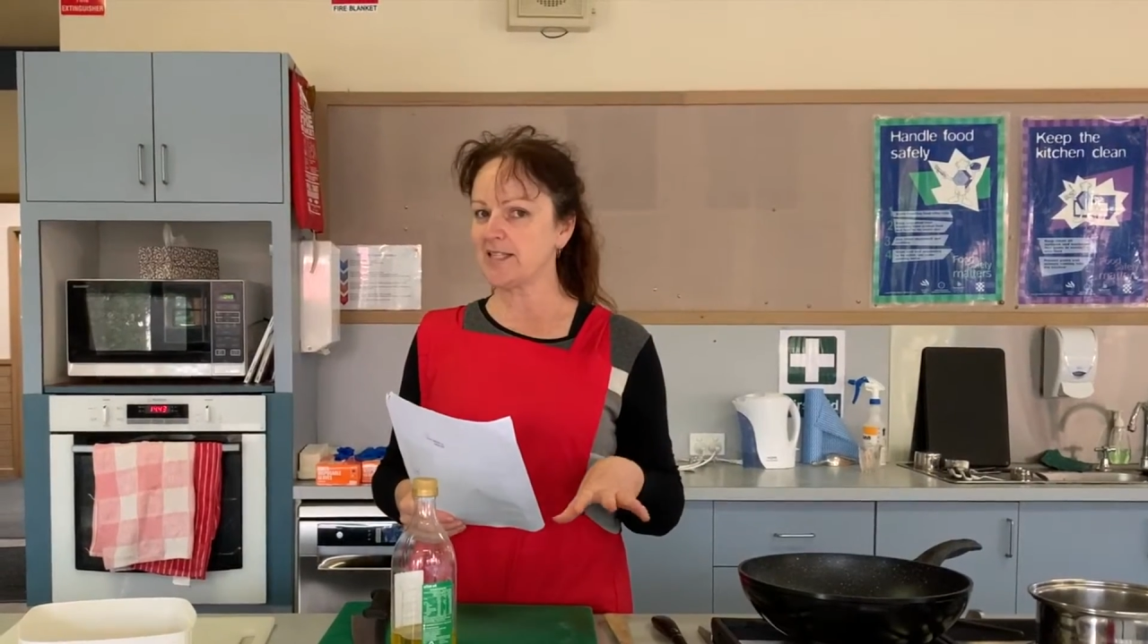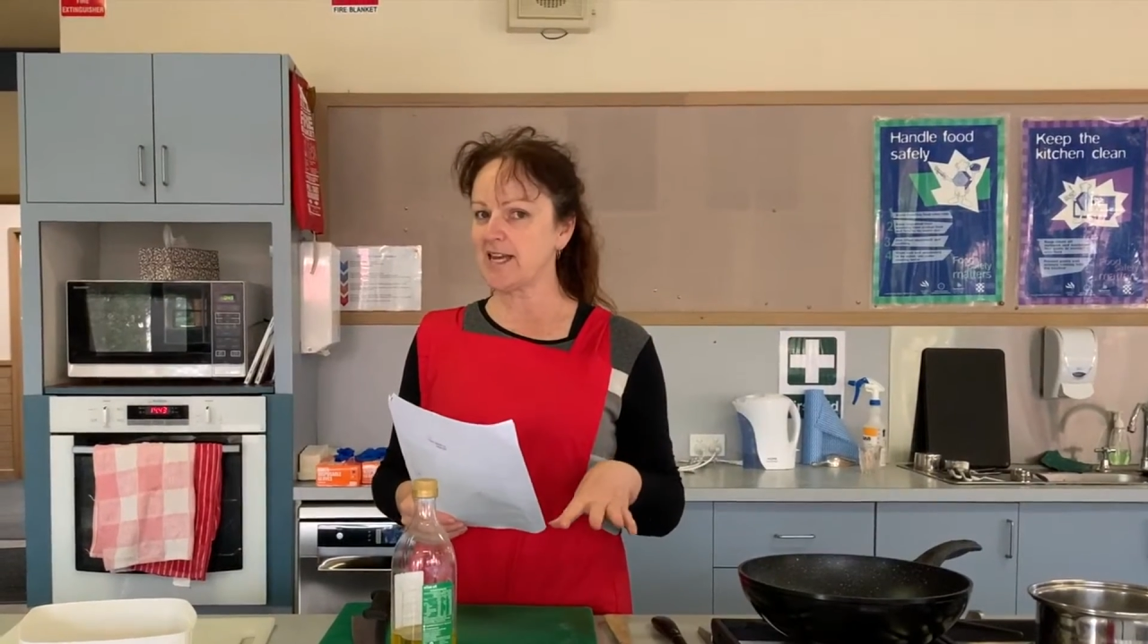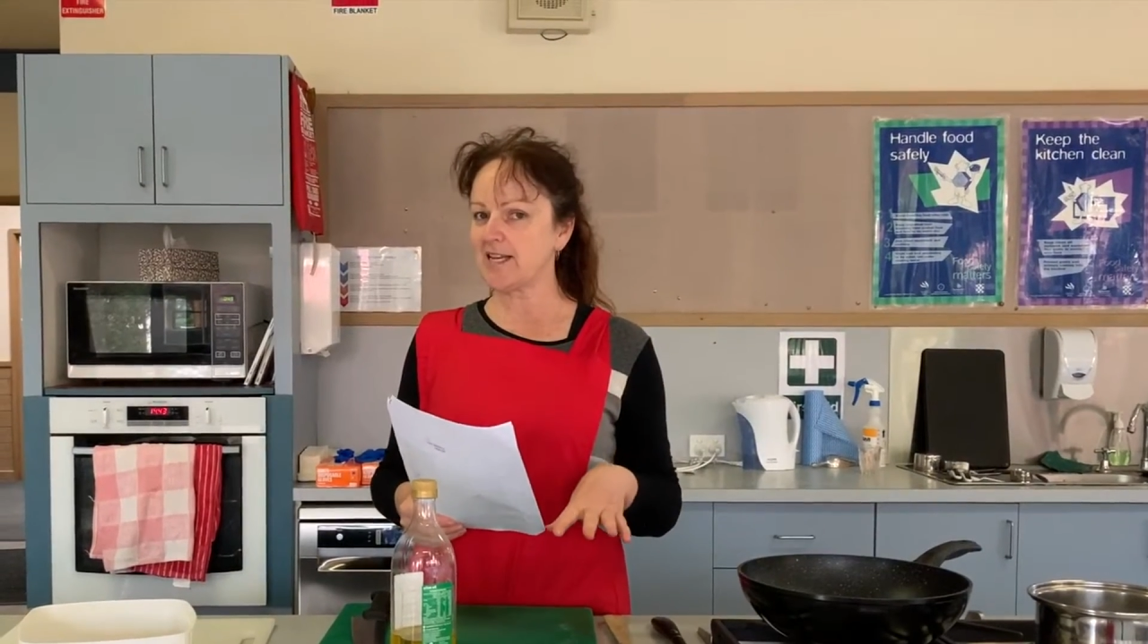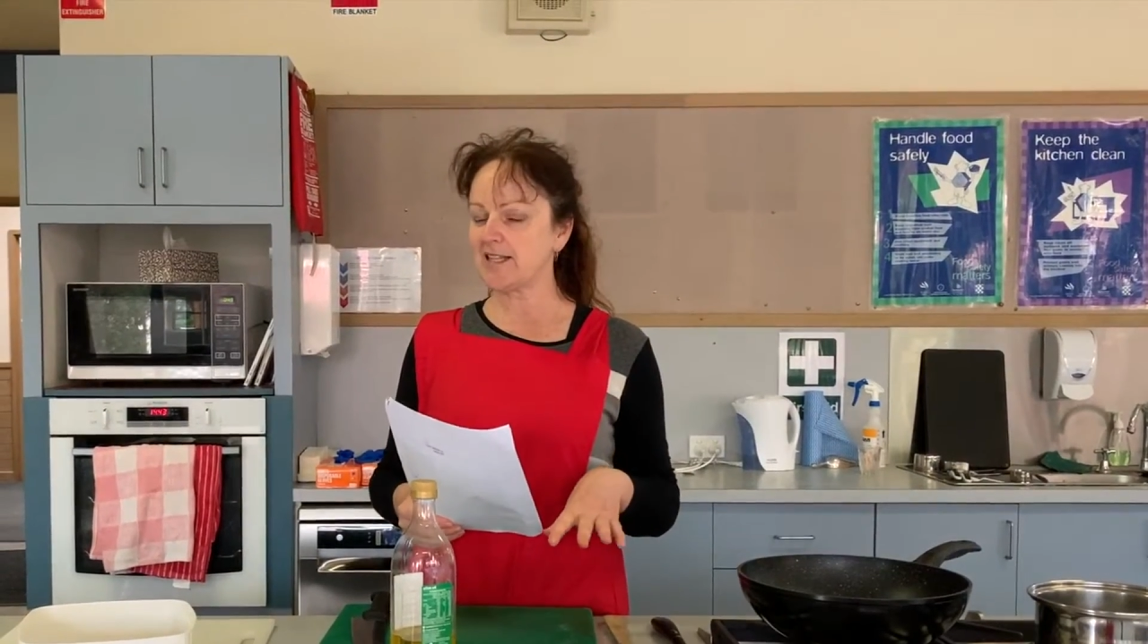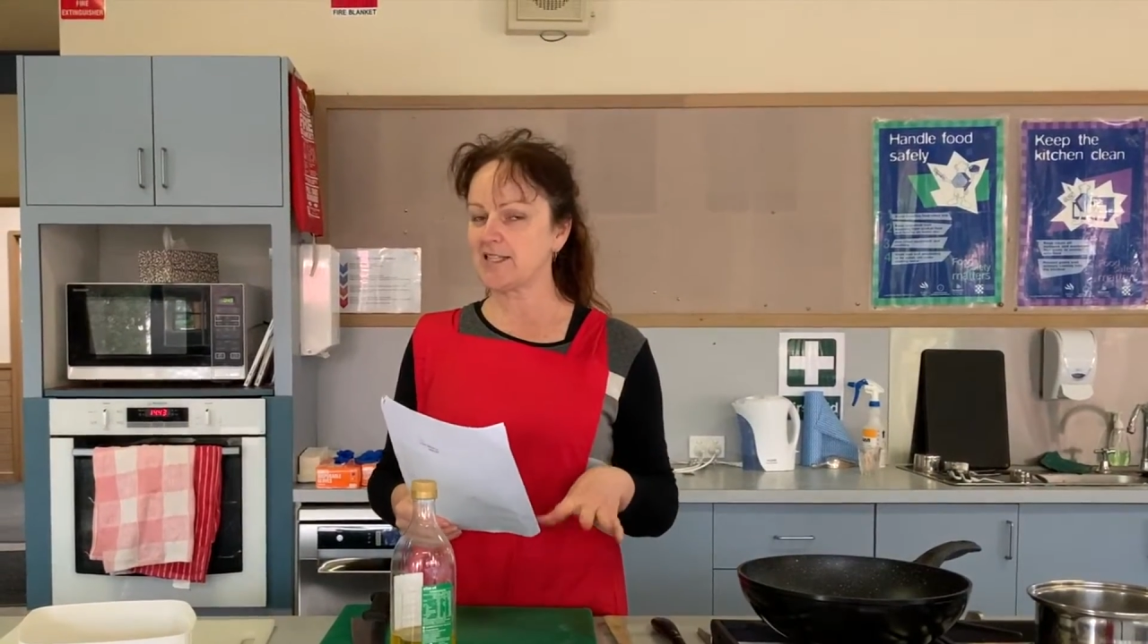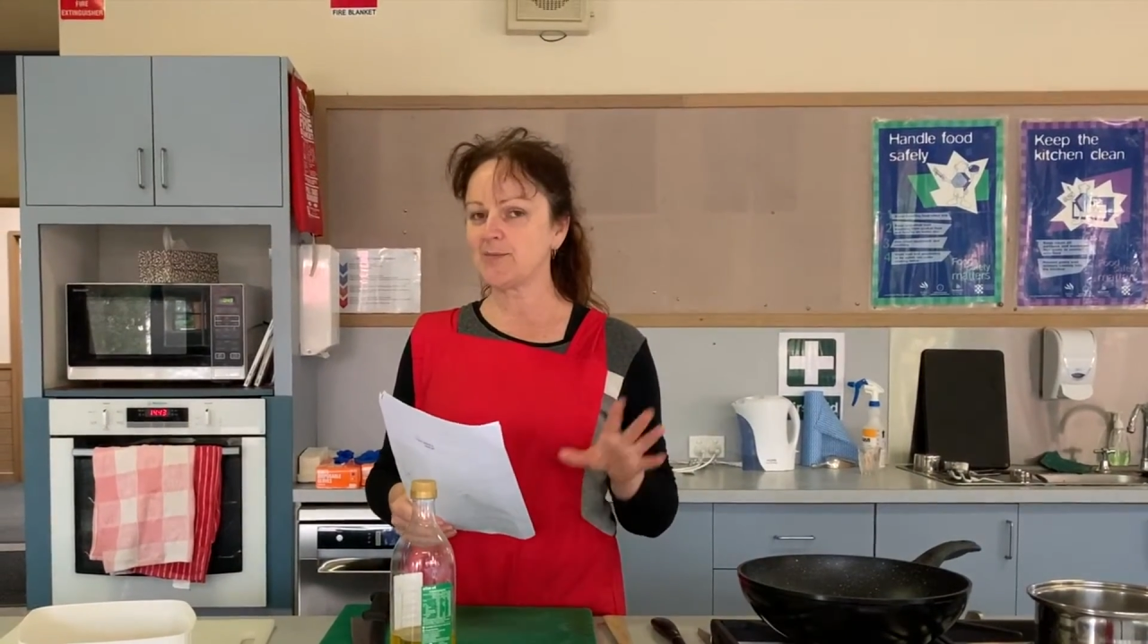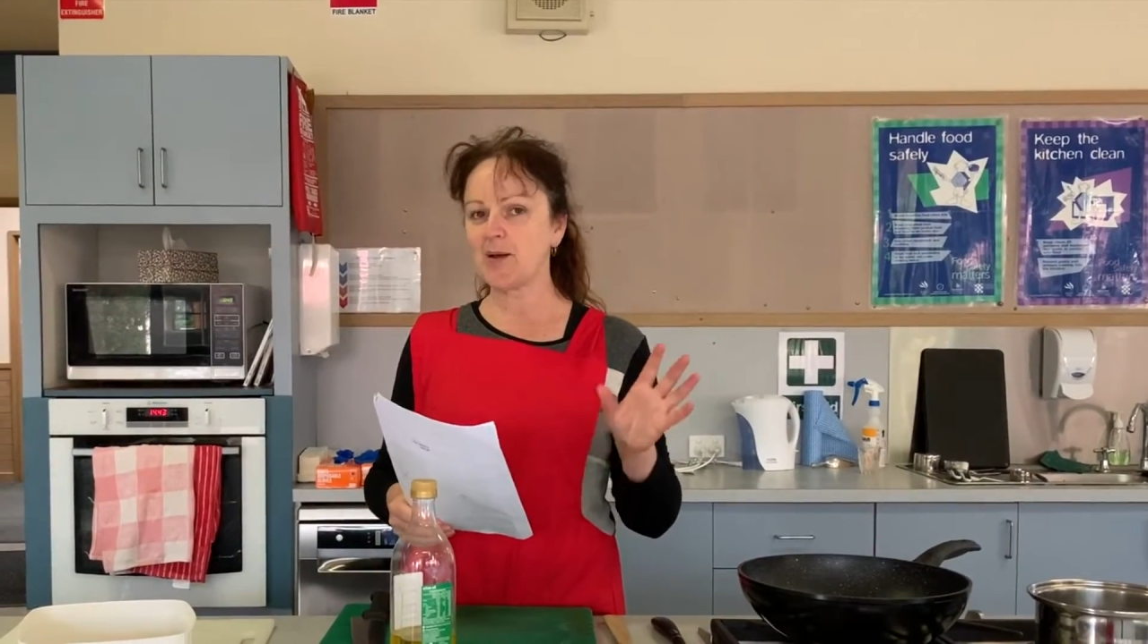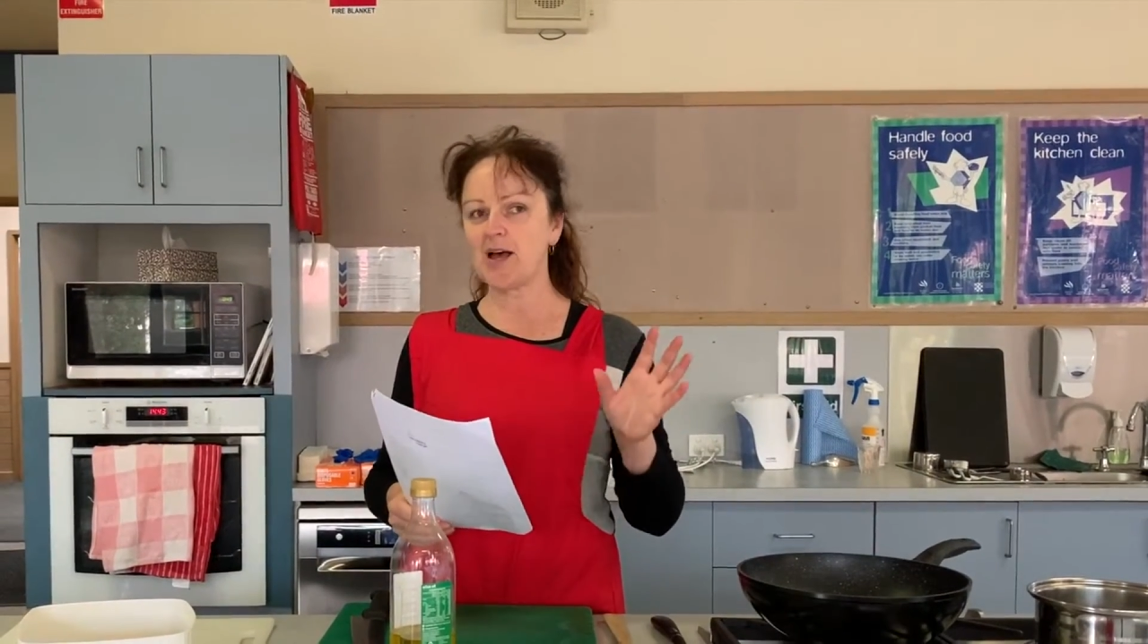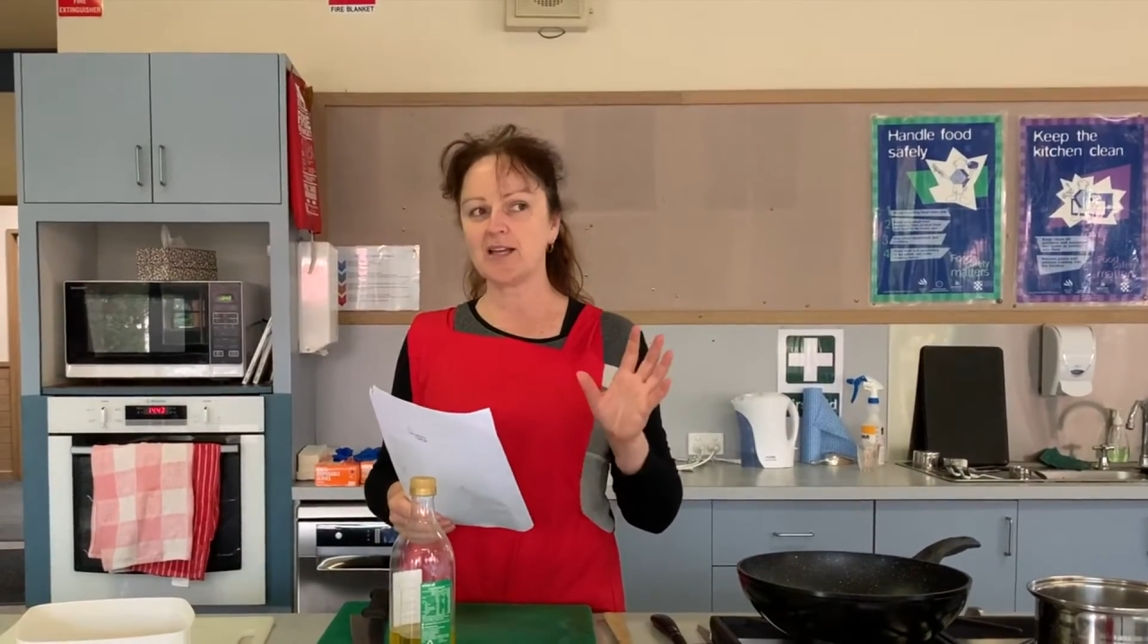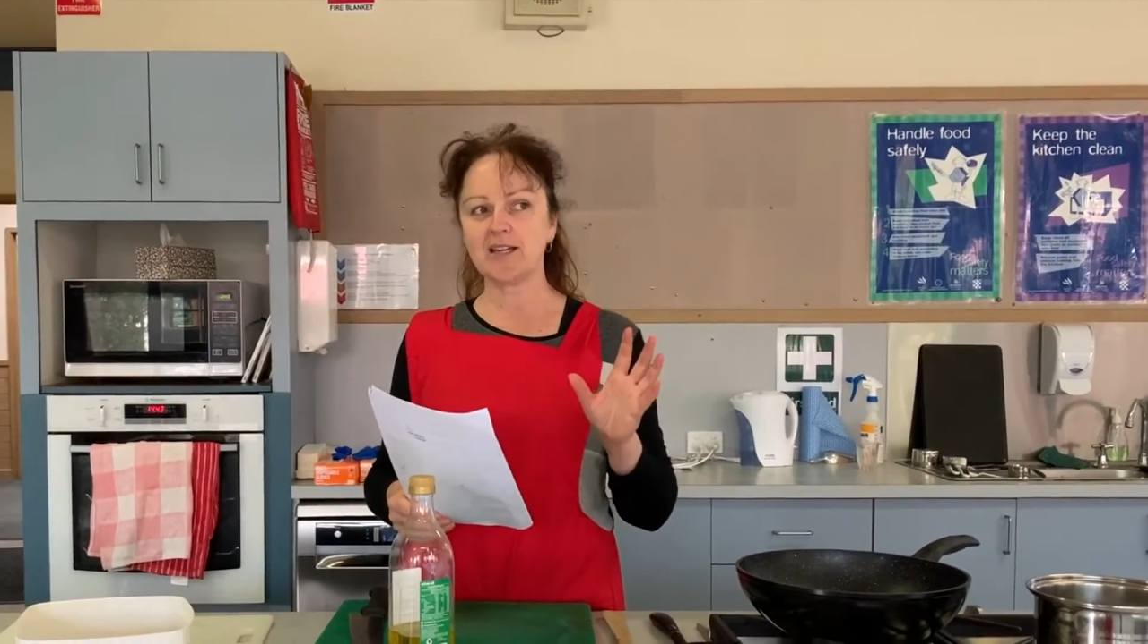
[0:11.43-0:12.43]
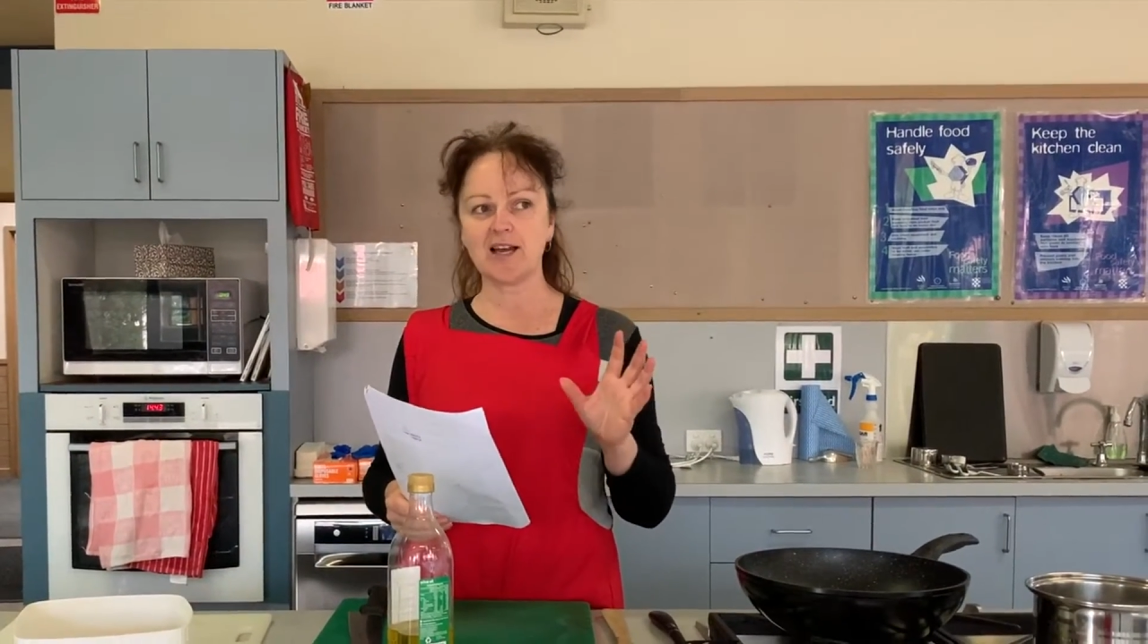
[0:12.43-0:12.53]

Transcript: saying this, but